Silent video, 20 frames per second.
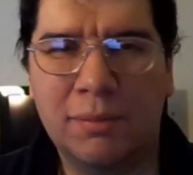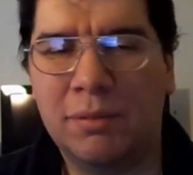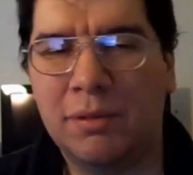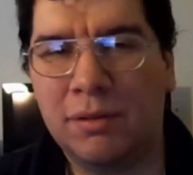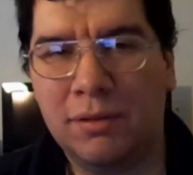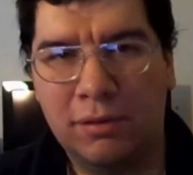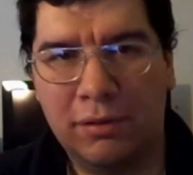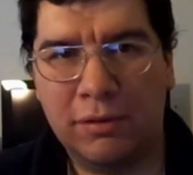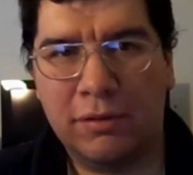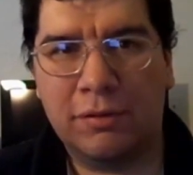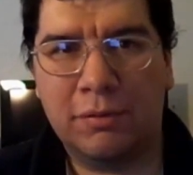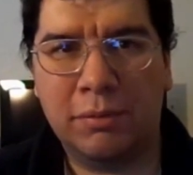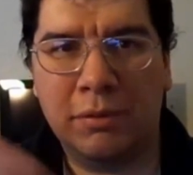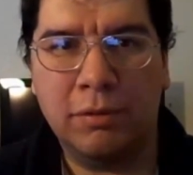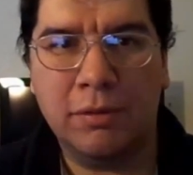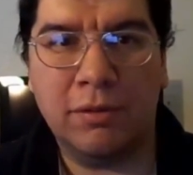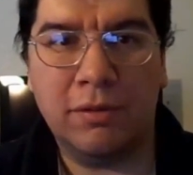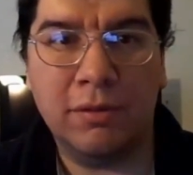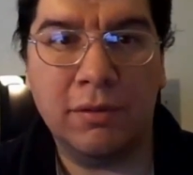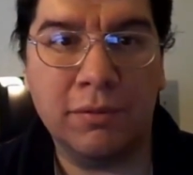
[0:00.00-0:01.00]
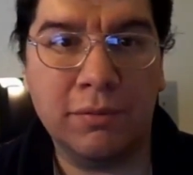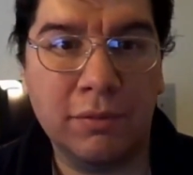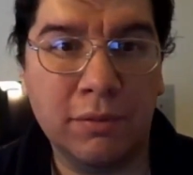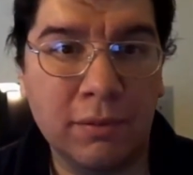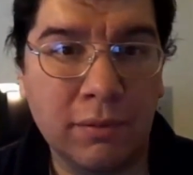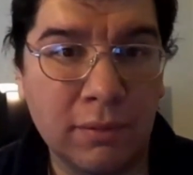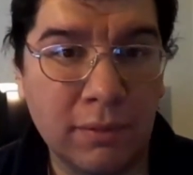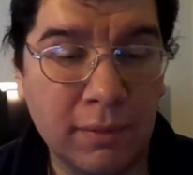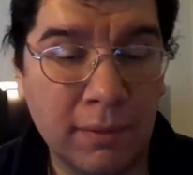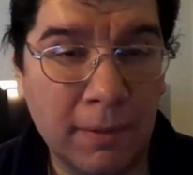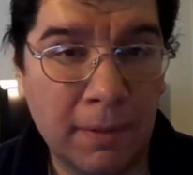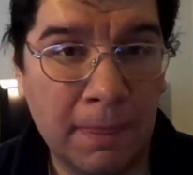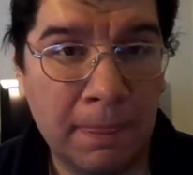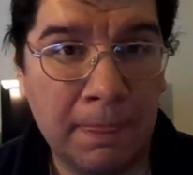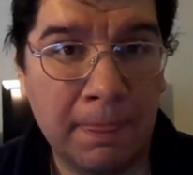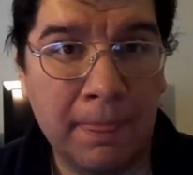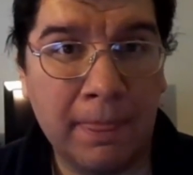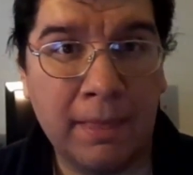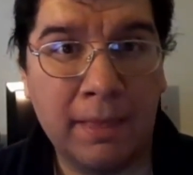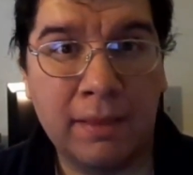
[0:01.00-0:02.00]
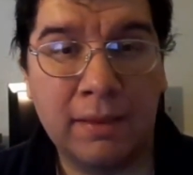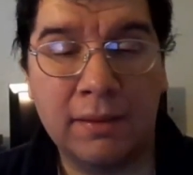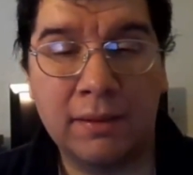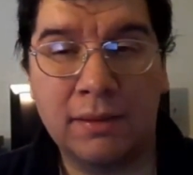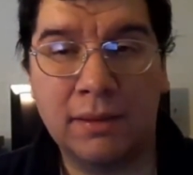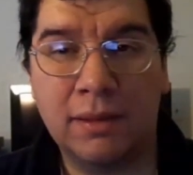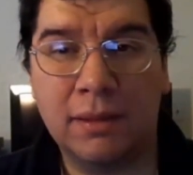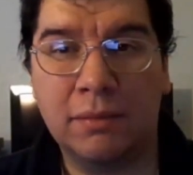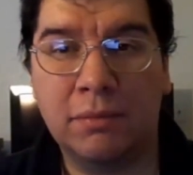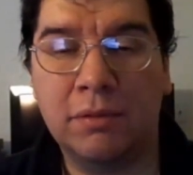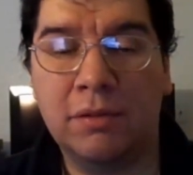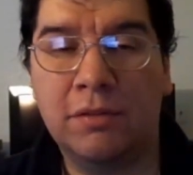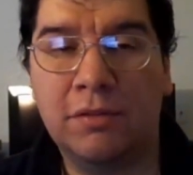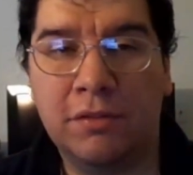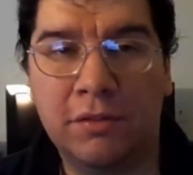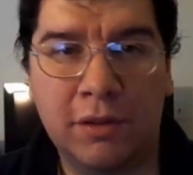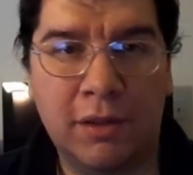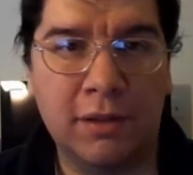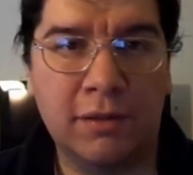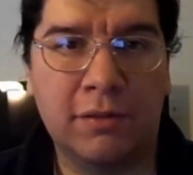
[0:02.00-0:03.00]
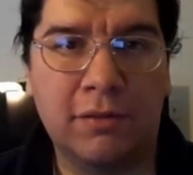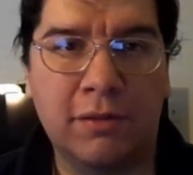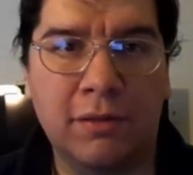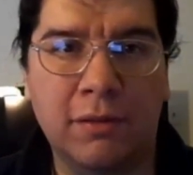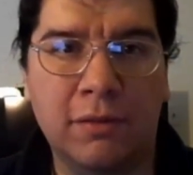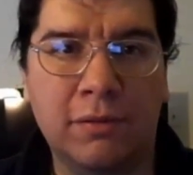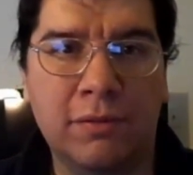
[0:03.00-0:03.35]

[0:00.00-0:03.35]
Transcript: even though it looks very different. You know, with the shots